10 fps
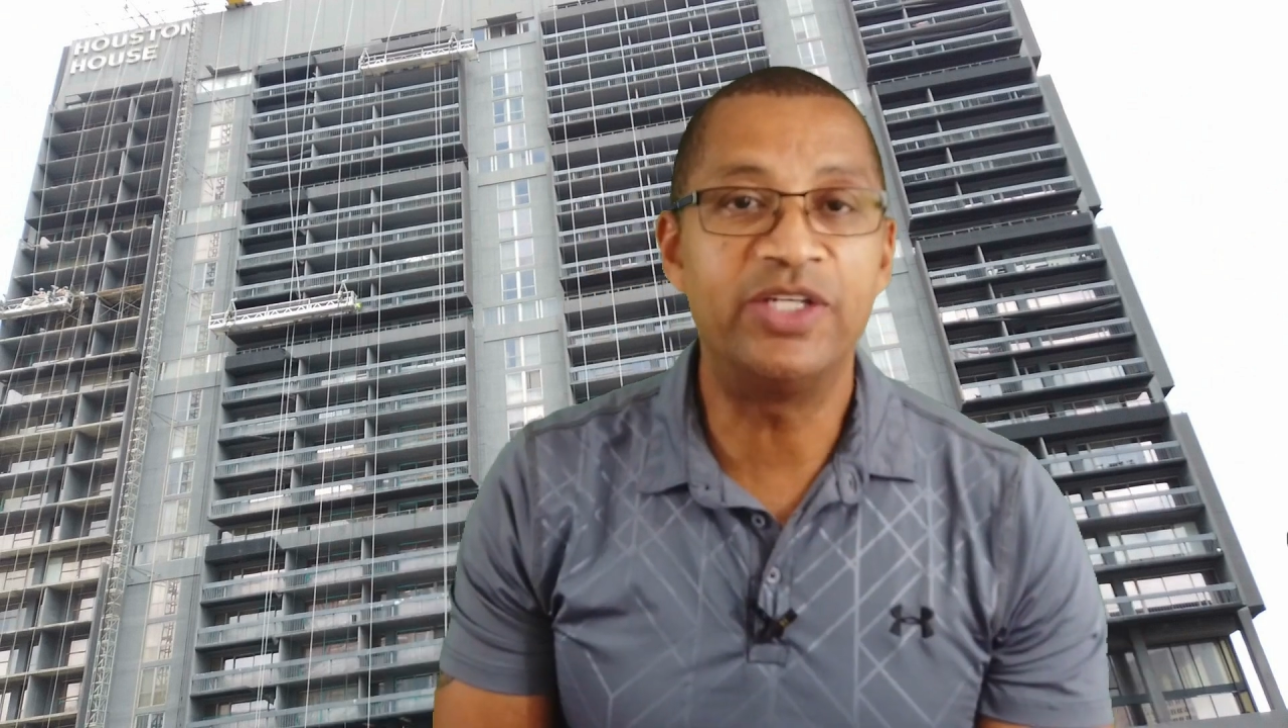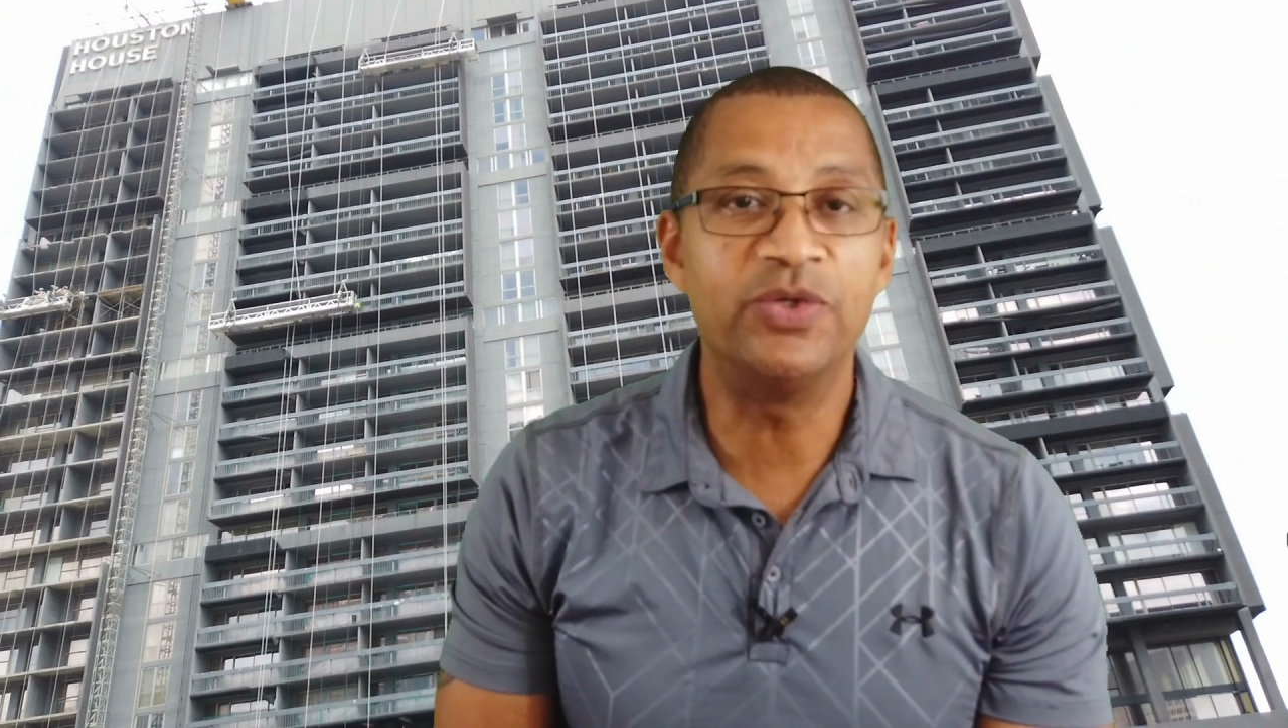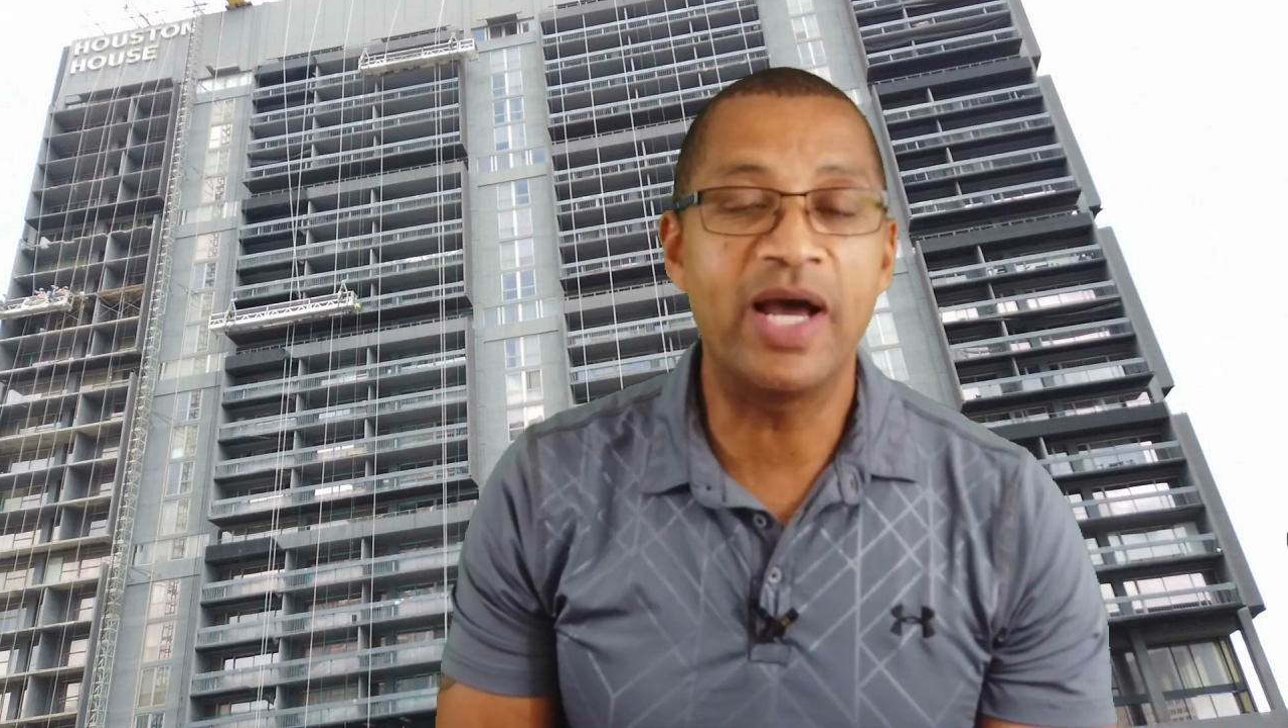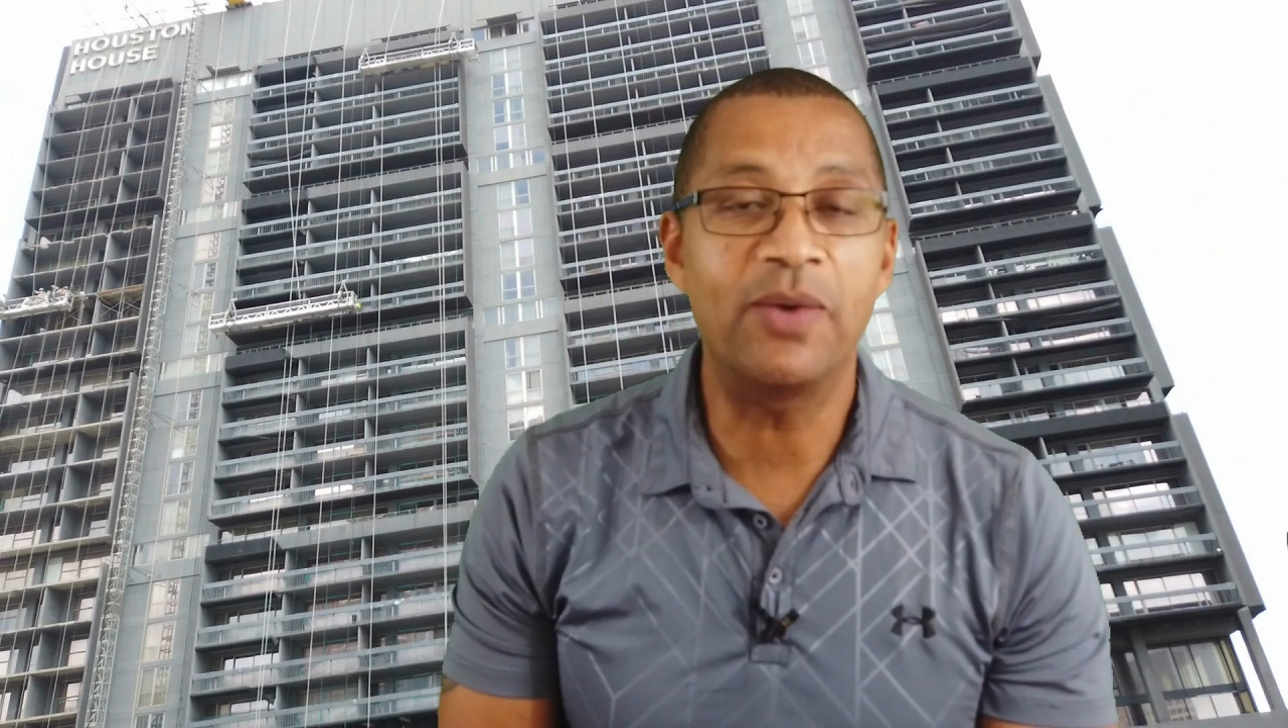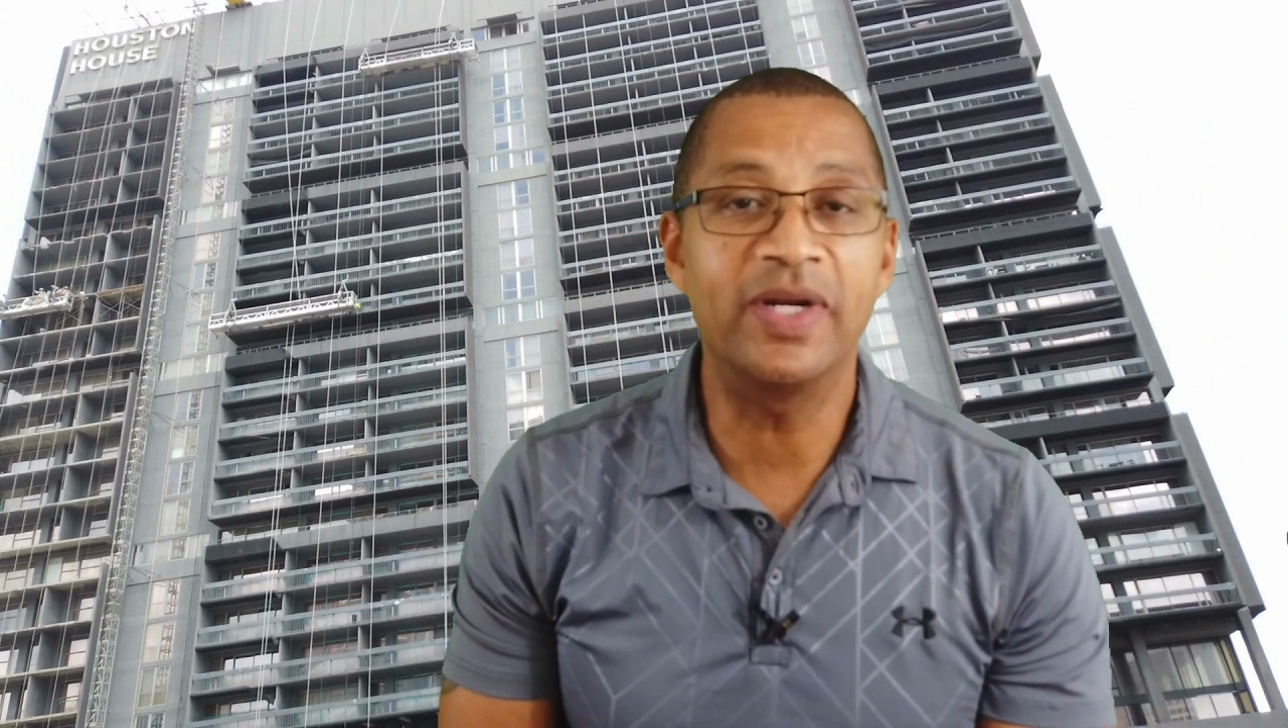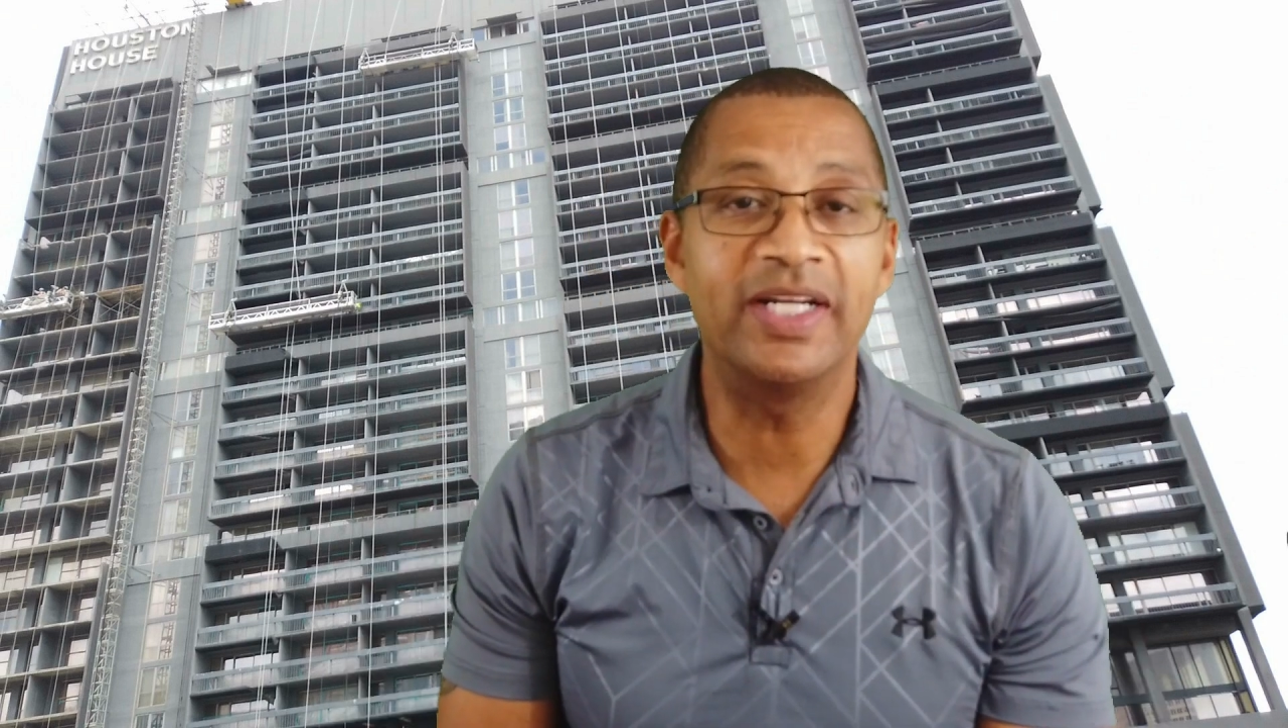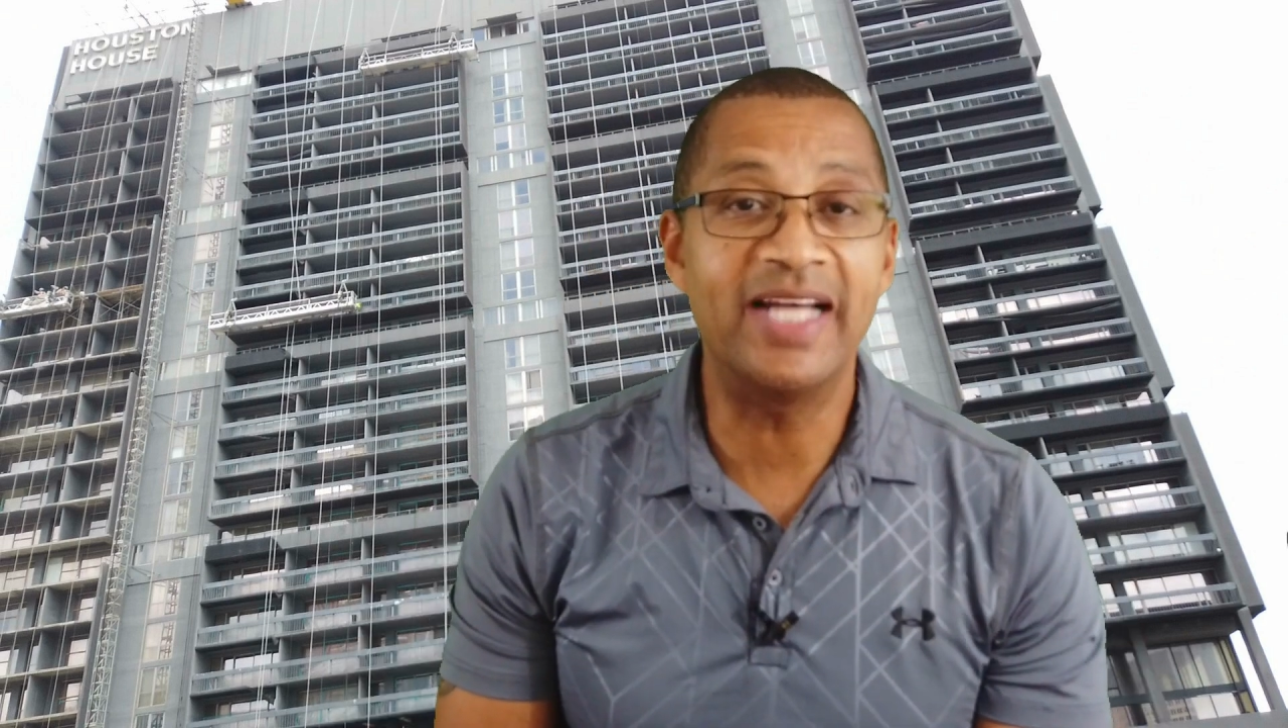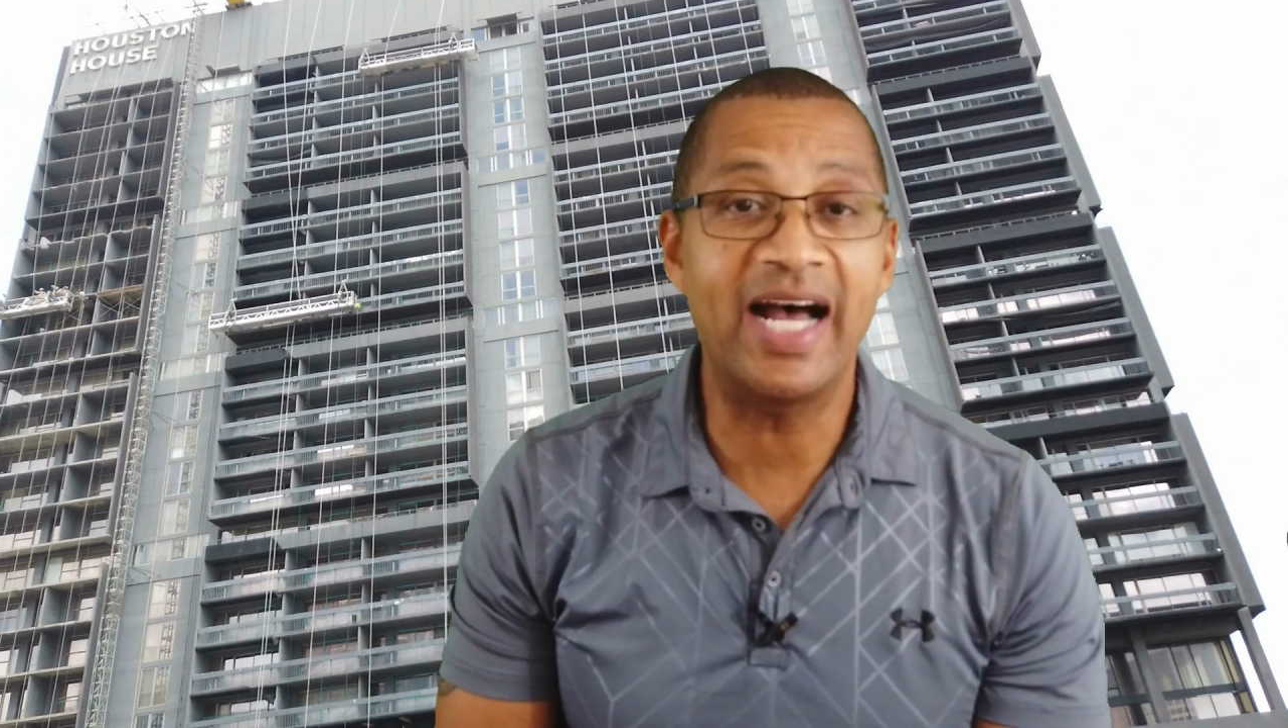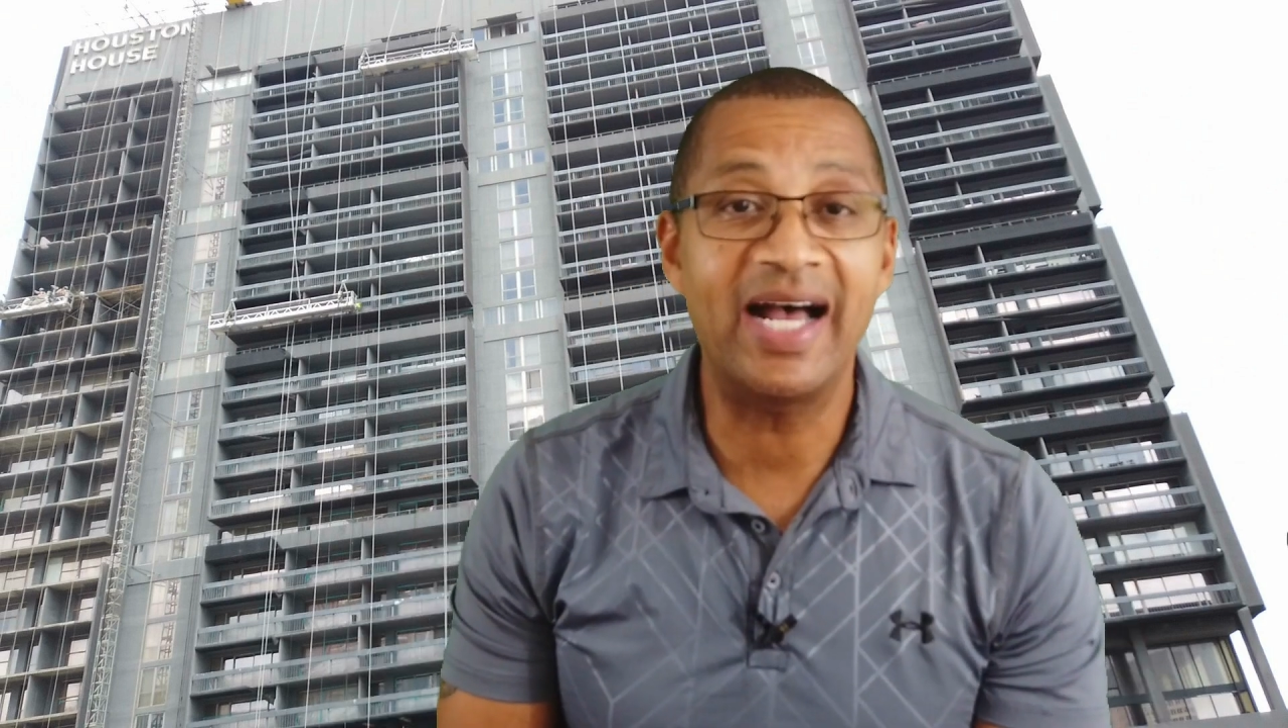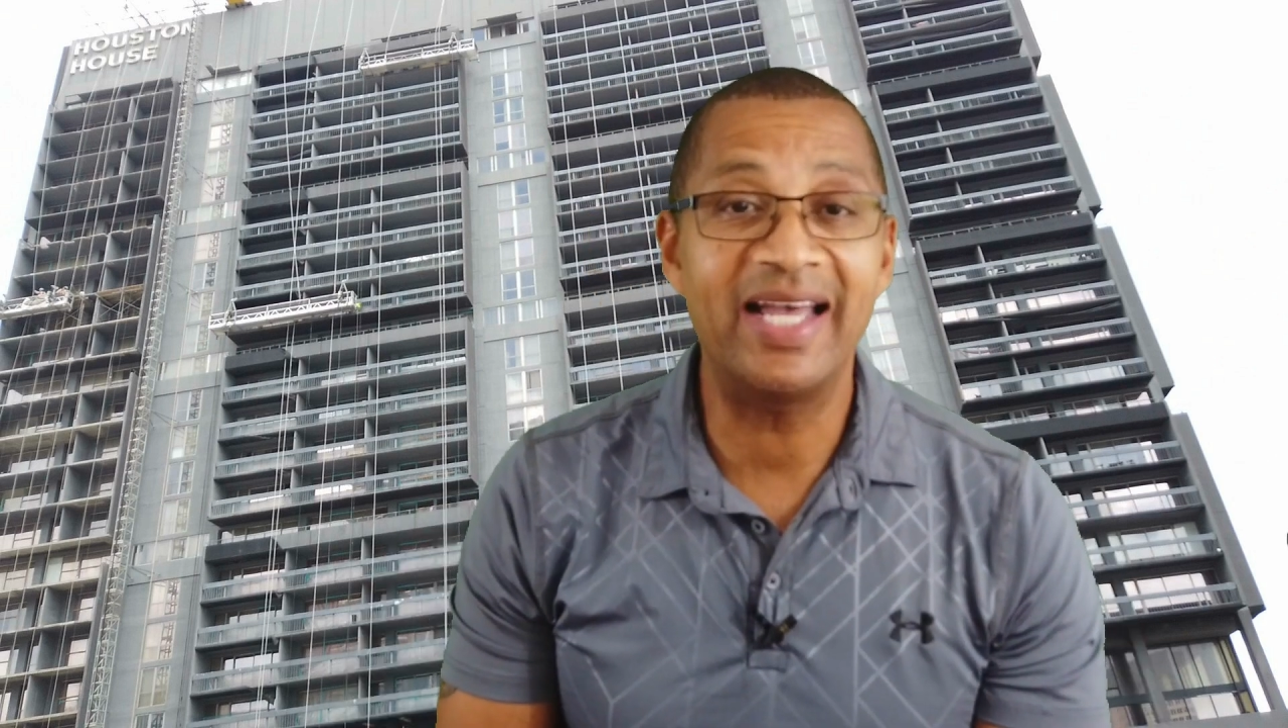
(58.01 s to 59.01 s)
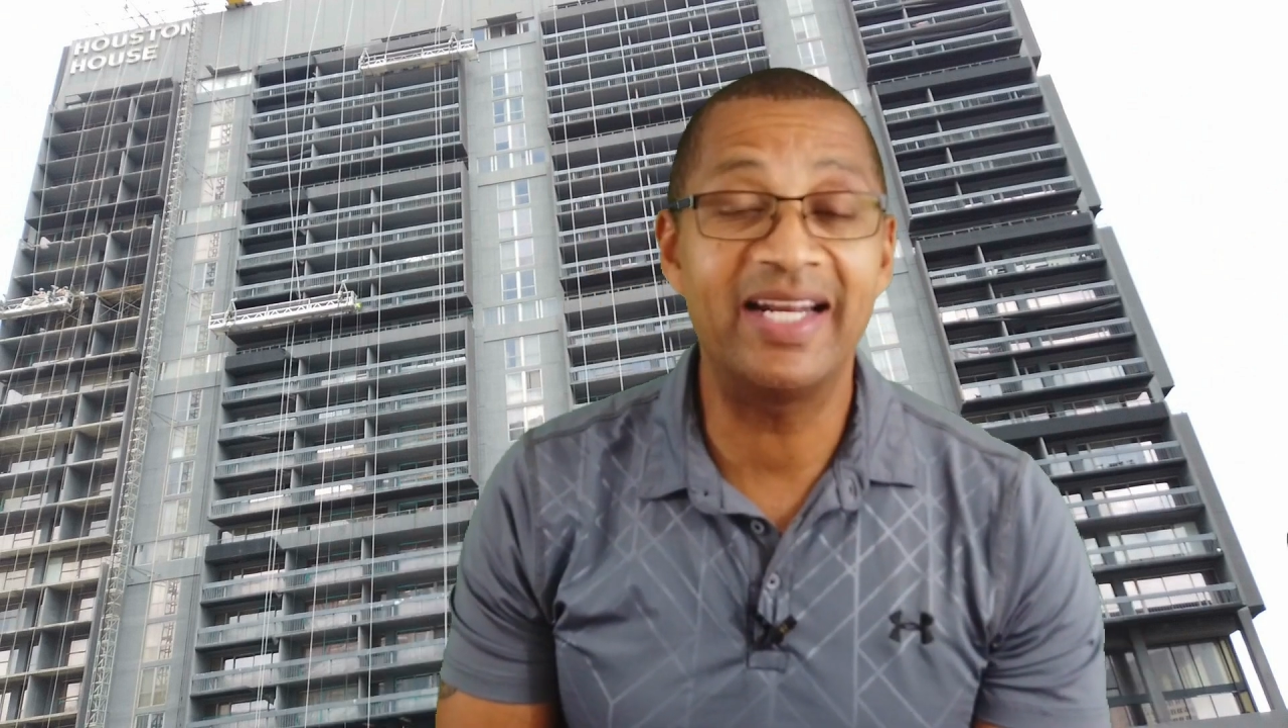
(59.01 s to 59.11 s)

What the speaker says: do not want to die,